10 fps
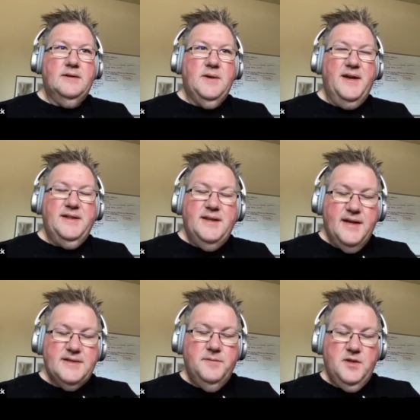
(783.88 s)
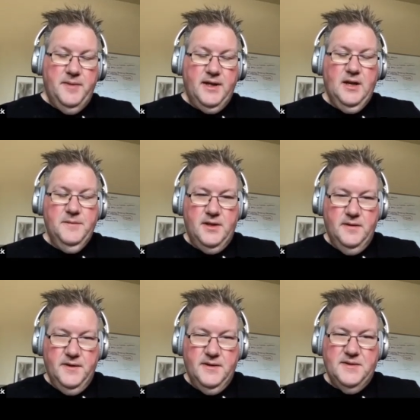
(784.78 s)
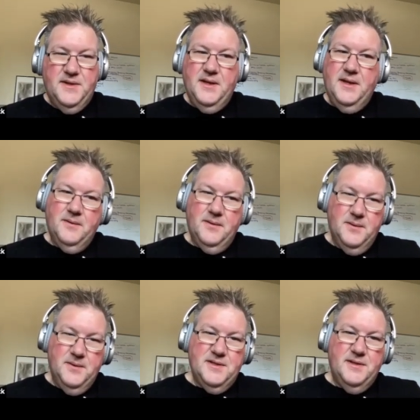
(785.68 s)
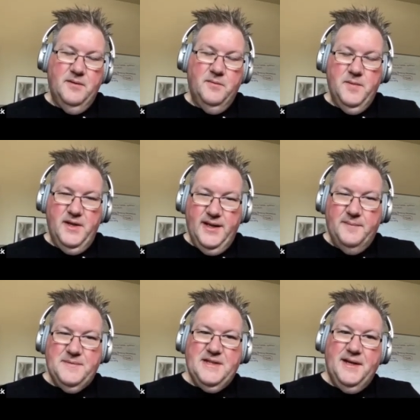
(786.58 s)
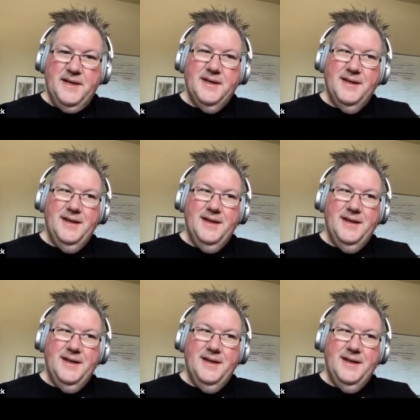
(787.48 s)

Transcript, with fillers: so I did ask them to become the diversity, inclusion, and women in AppSec.